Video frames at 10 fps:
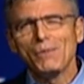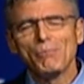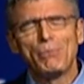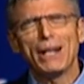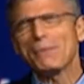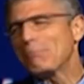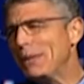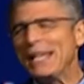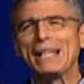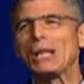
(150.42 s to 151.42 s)
But
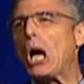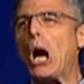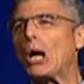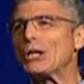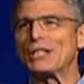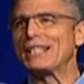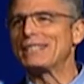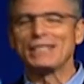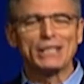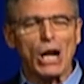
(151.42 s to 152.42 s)
being large
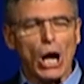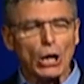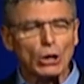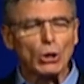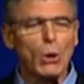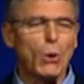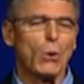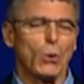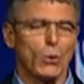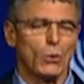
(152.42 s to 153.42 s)
isn't our
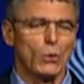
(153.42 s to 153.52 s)
goal.